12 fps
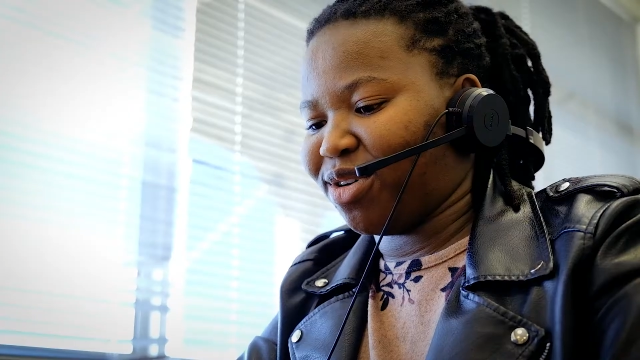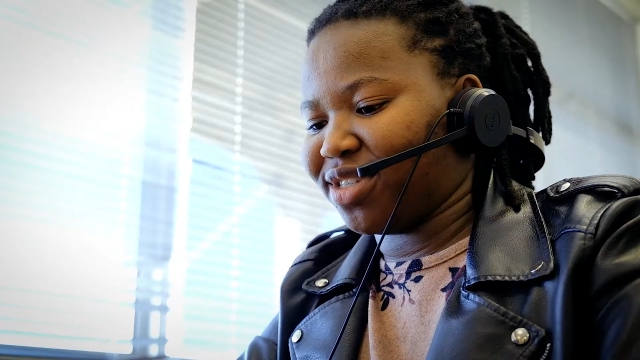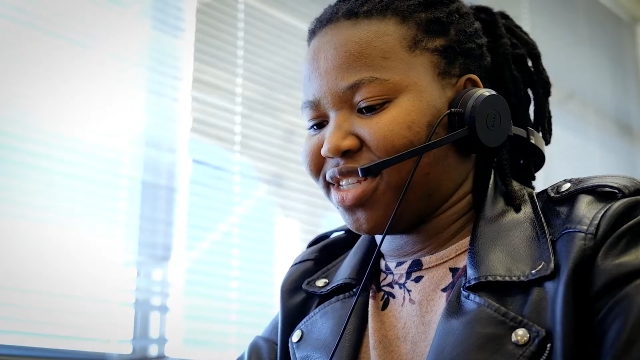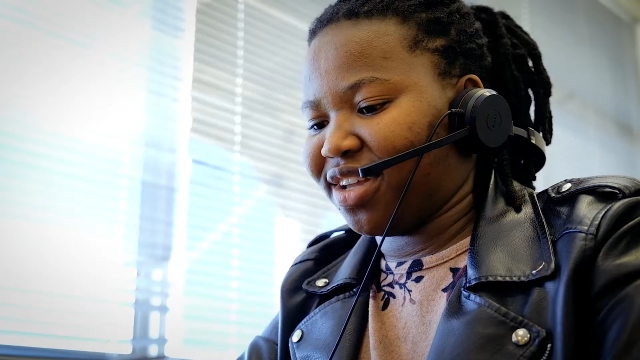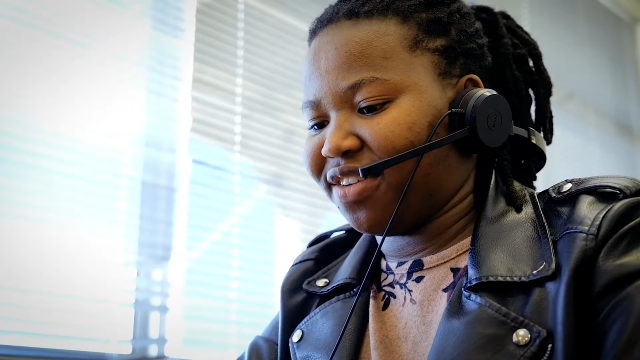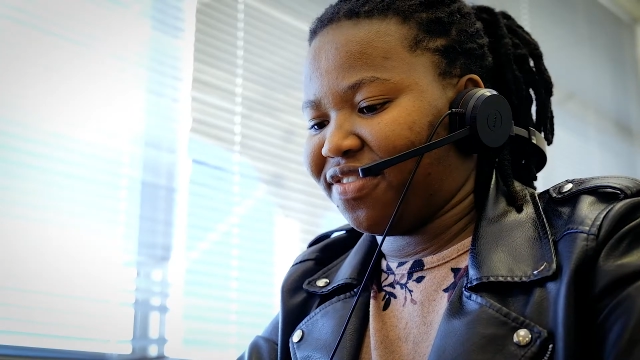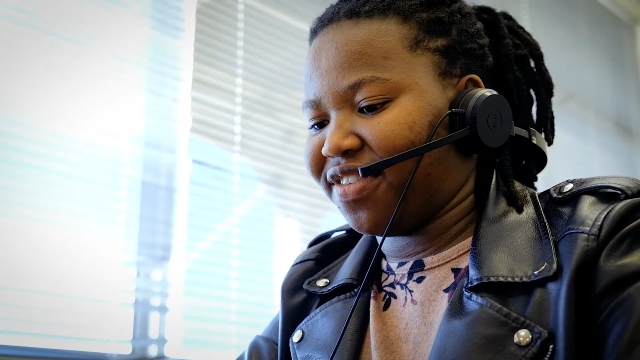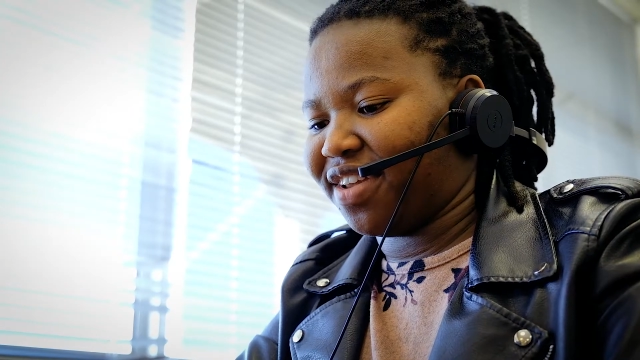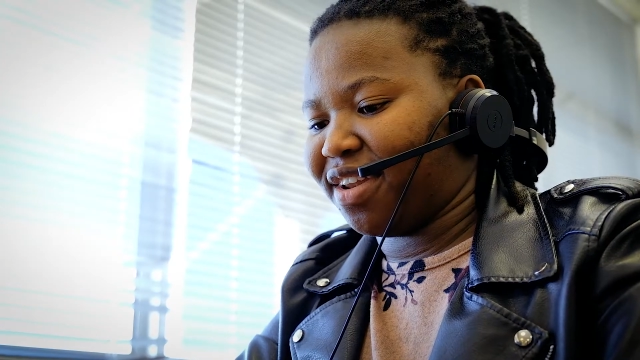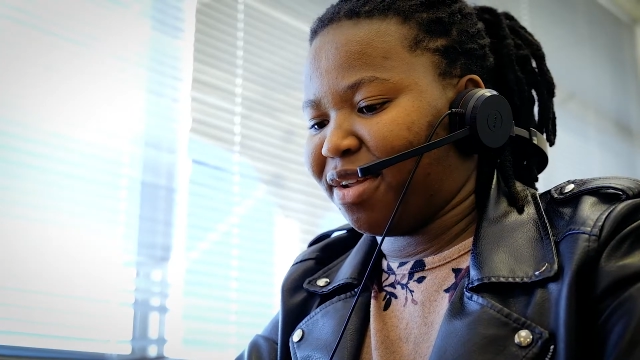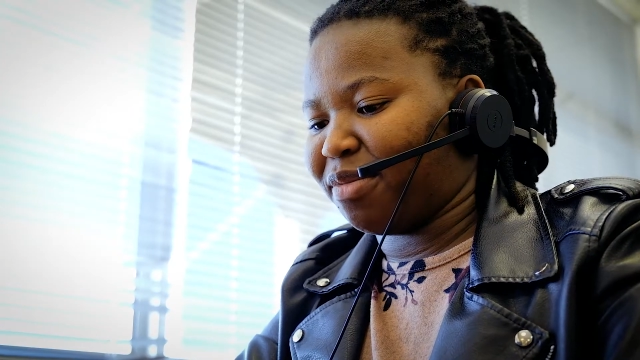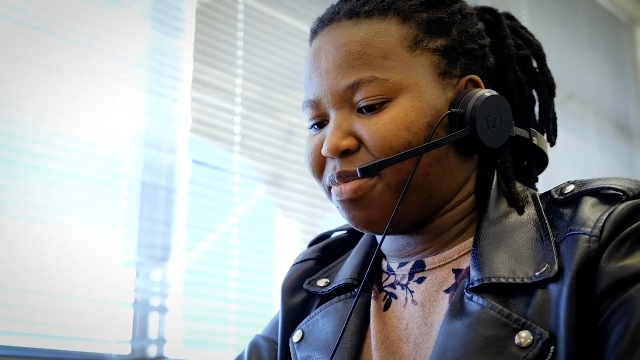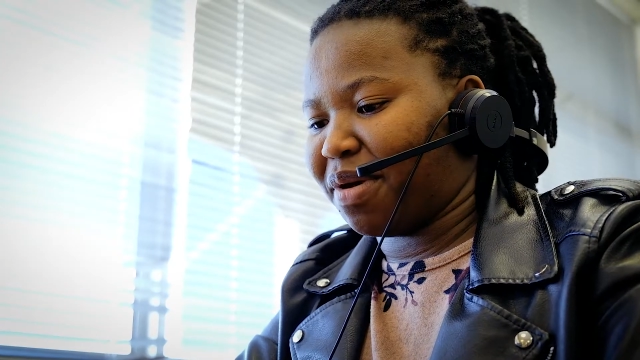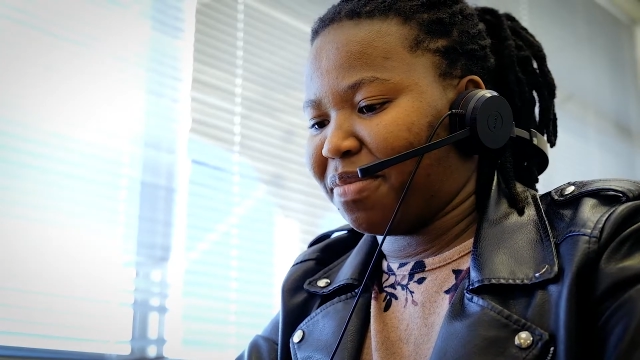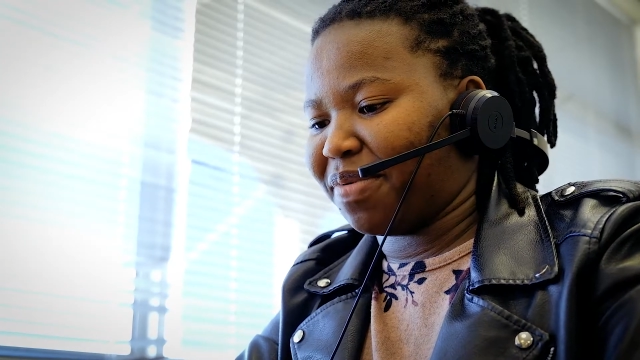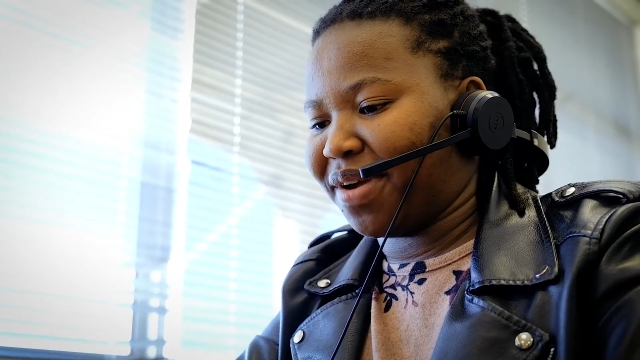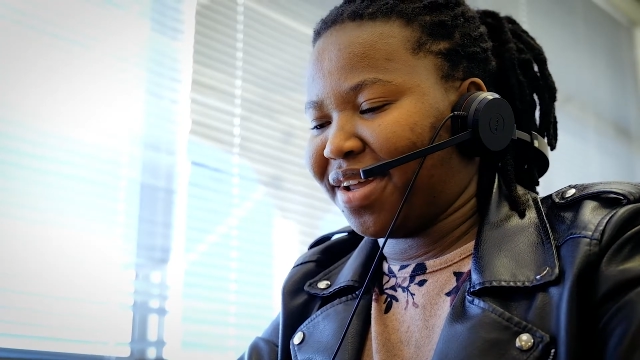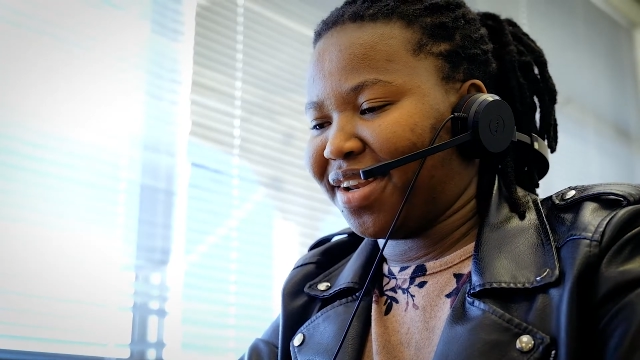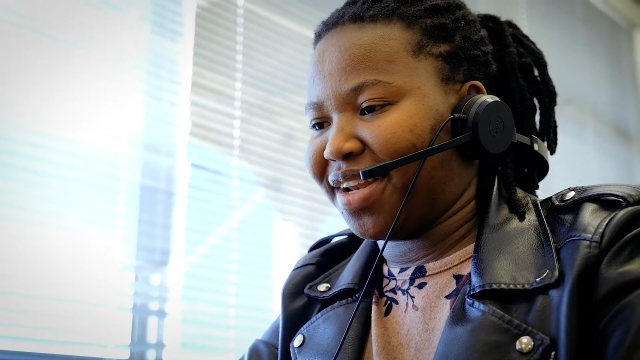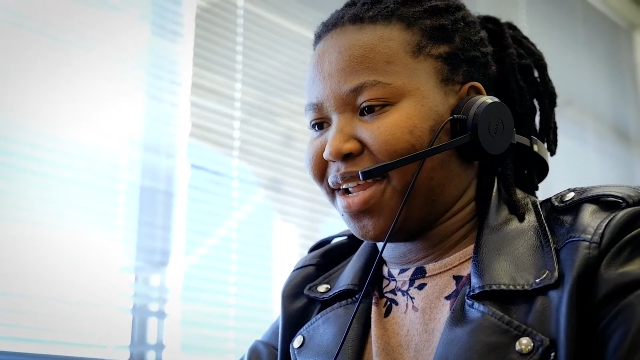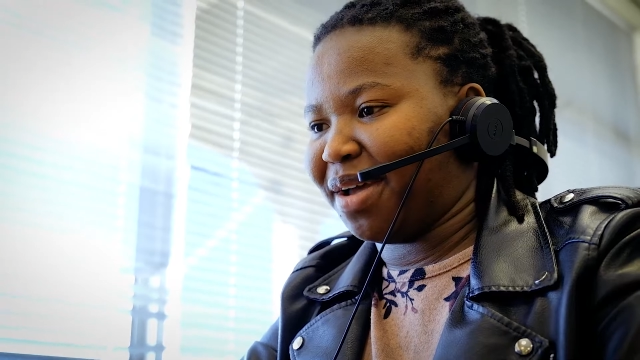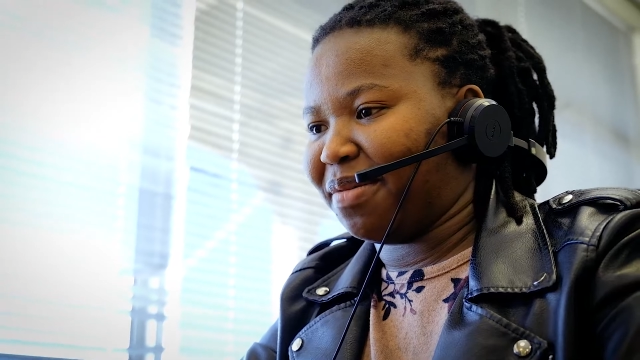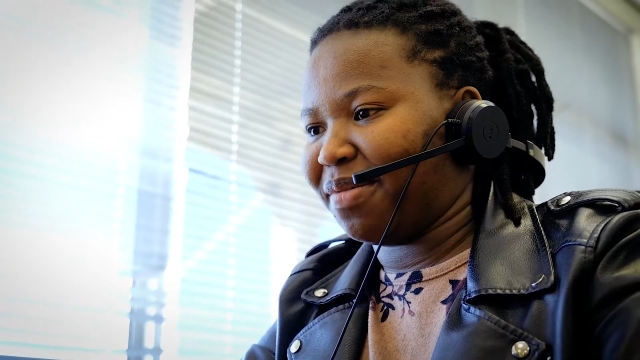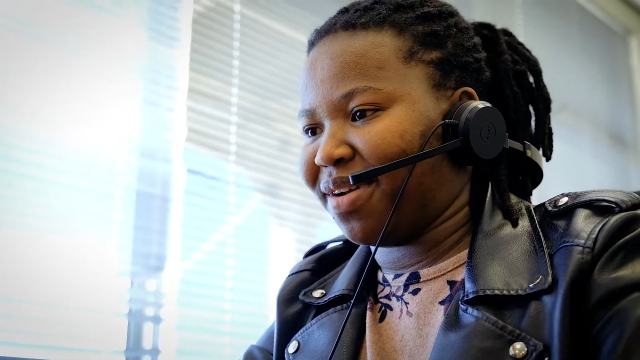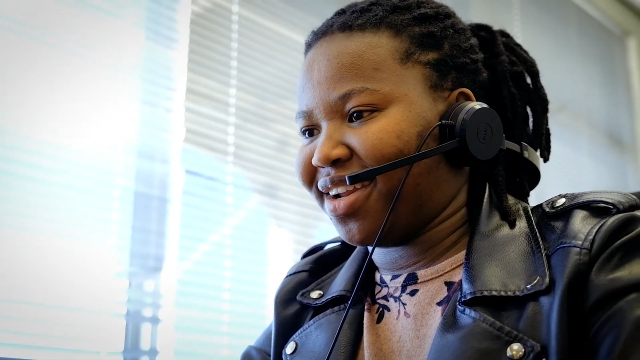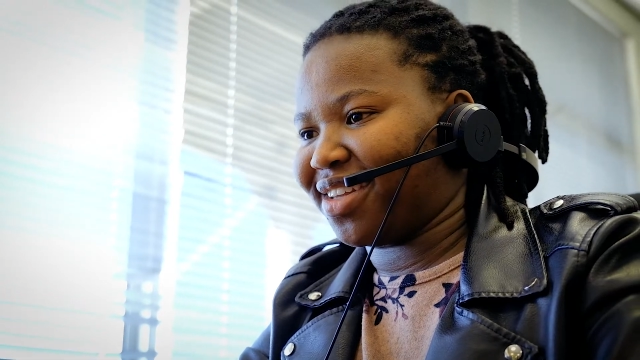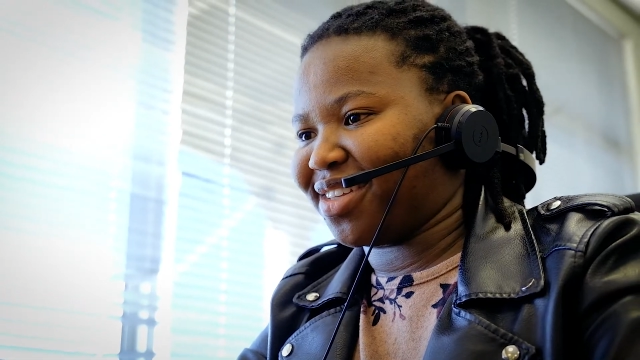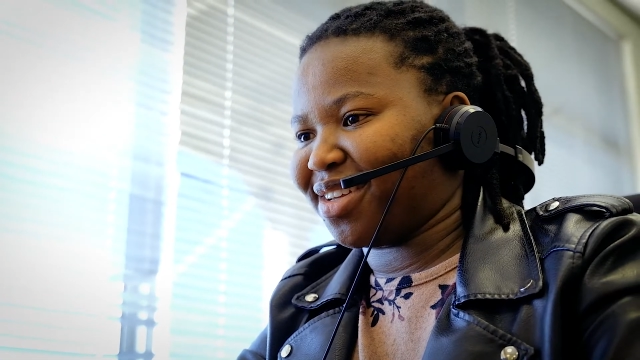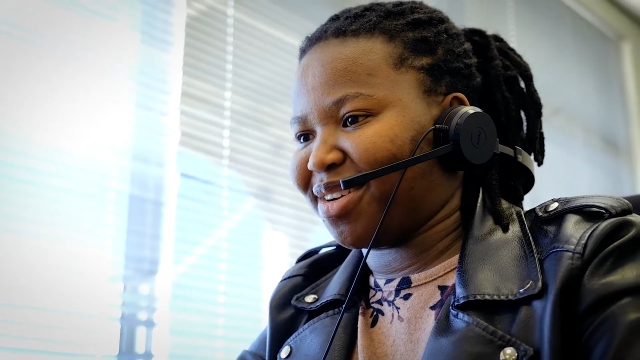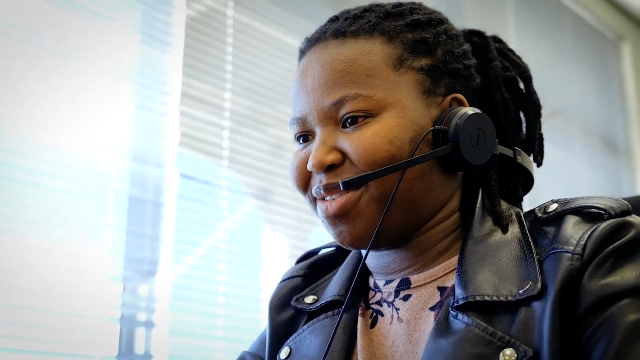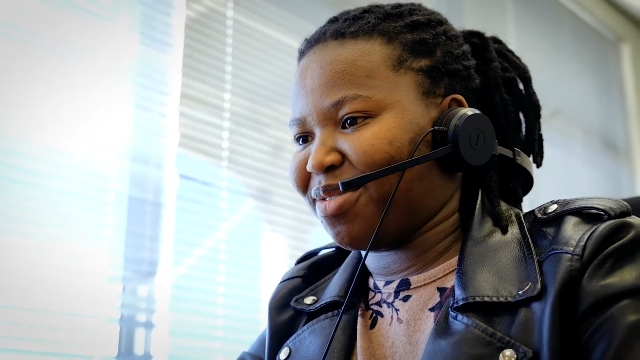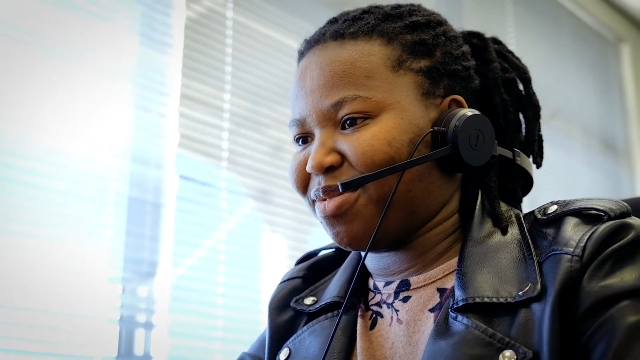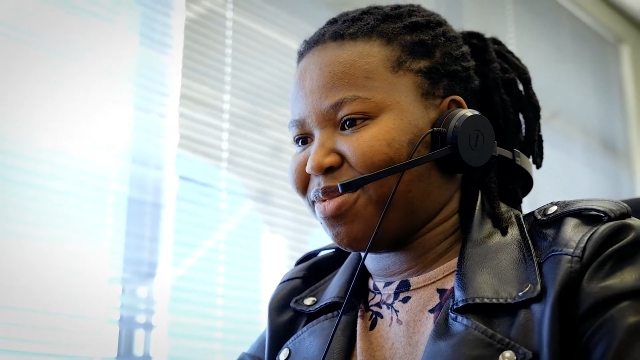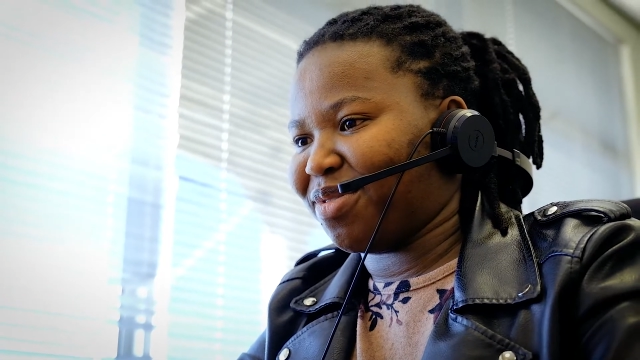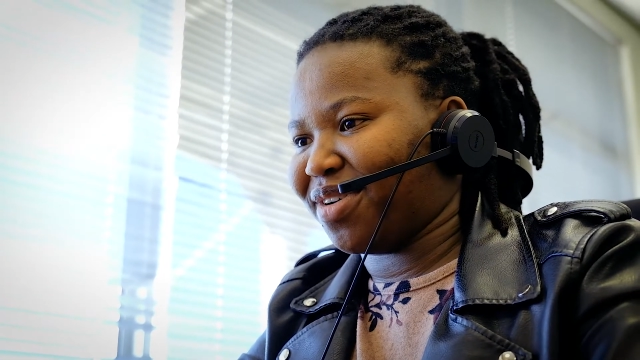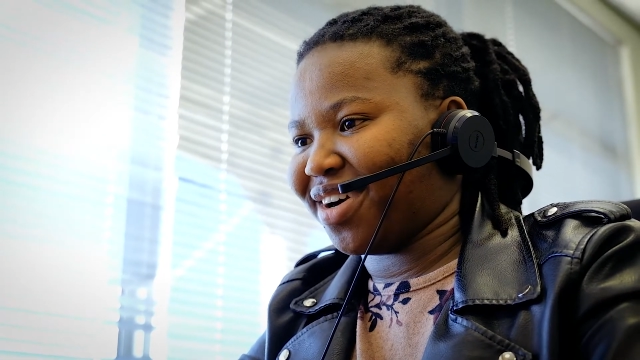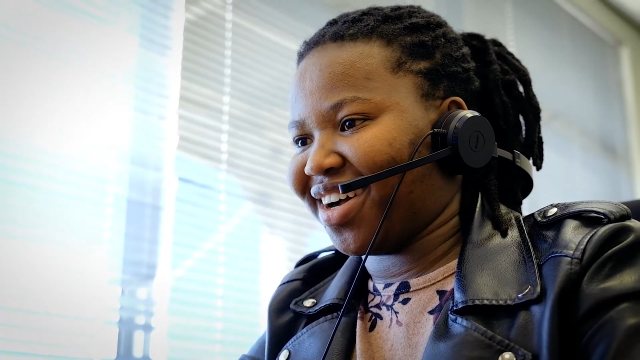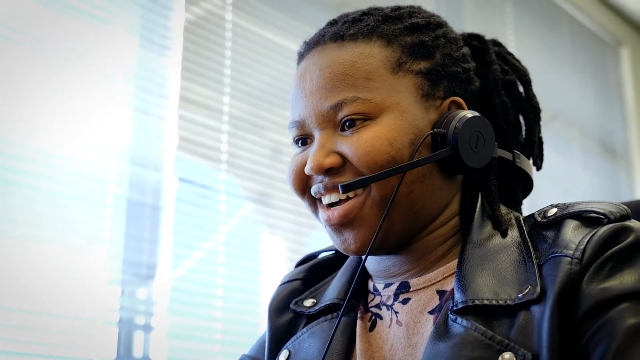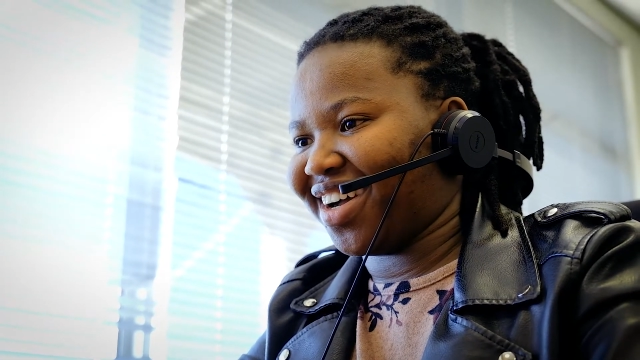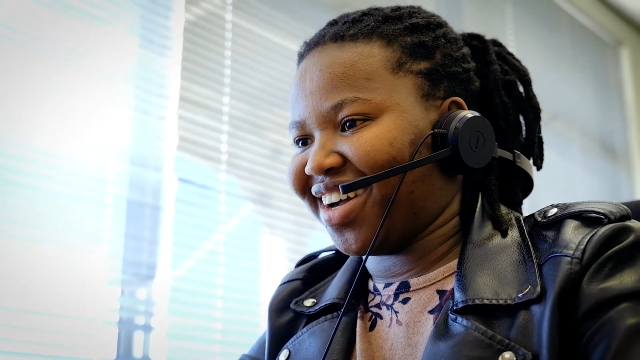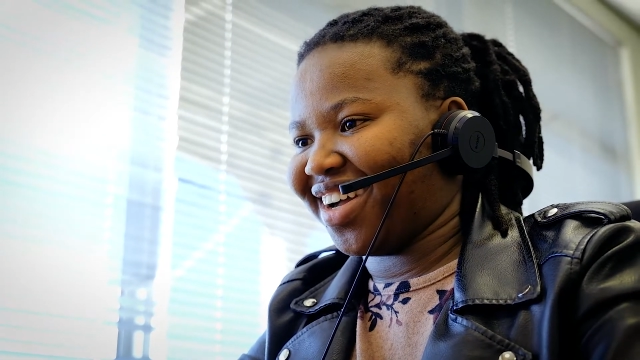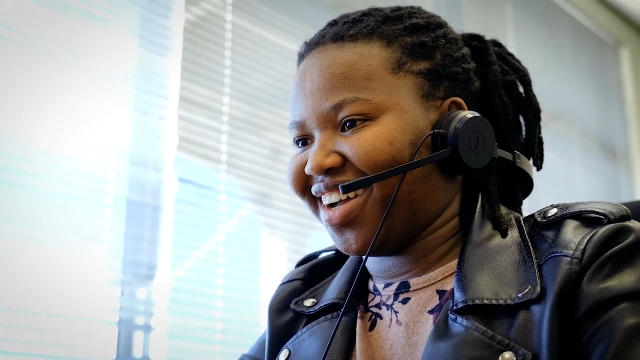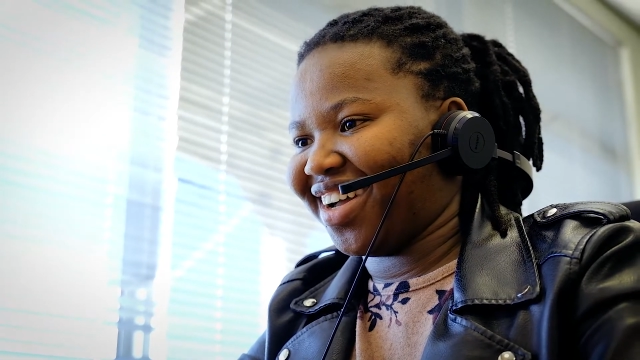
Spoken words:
is of a higher caliber than most other IT companies,